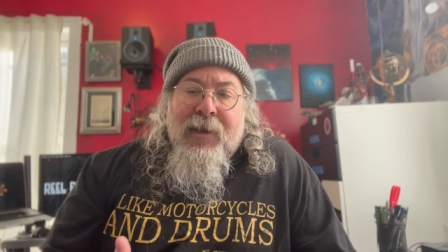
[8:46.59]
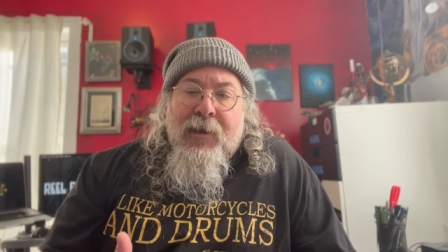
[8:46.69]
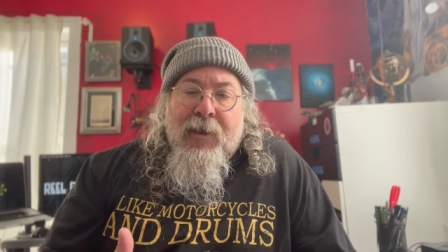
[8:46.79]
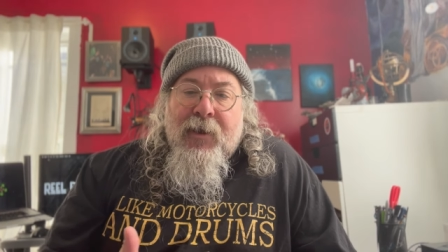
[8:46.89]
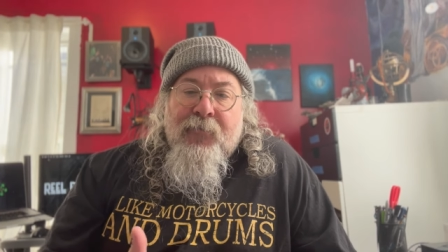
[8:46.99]

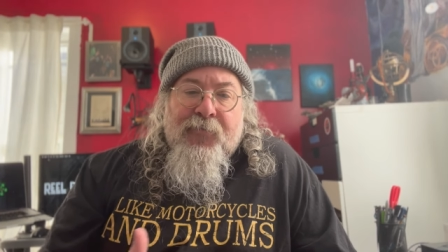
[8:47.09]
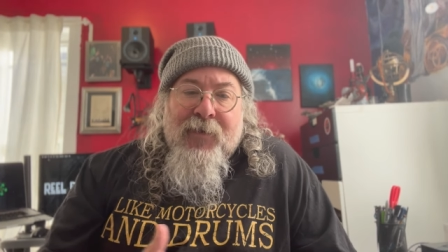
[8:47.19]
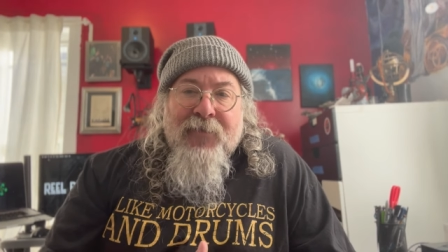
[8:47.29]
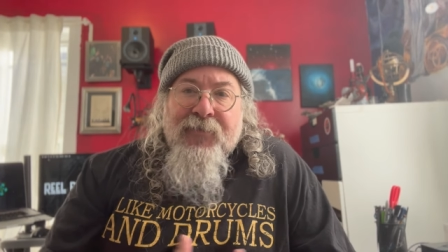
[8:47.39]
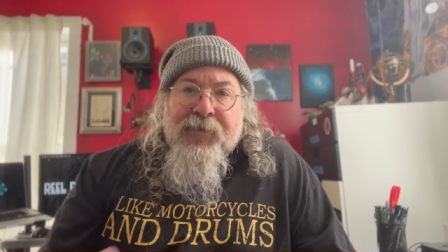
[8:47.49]
um, for
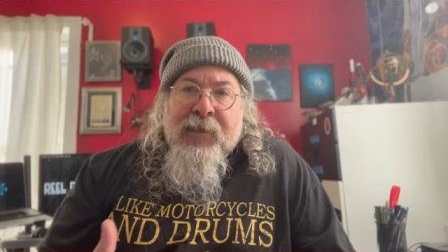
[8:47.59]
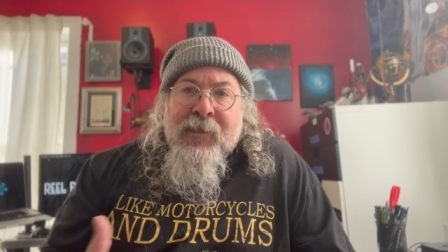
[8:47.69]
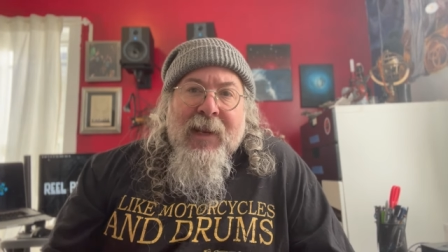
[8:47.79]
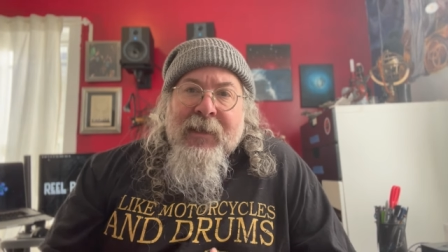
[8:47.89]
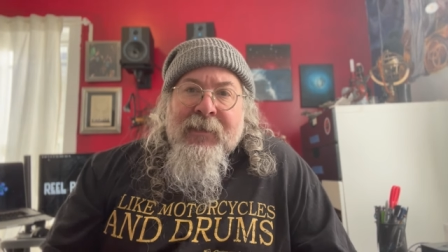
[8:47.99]
everything
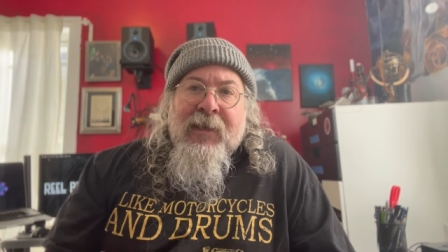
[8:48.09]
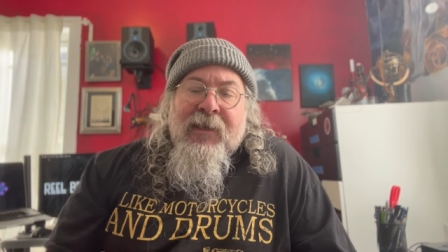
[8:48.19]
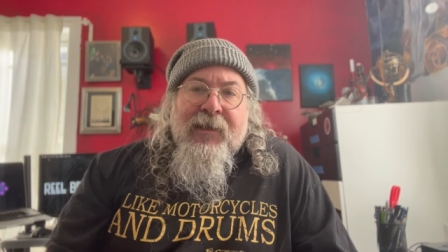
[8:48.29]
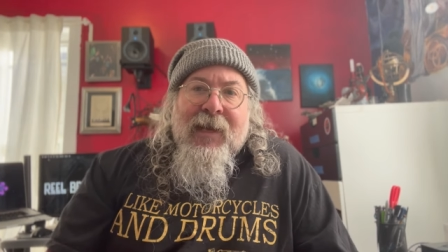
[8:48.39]
that I needed.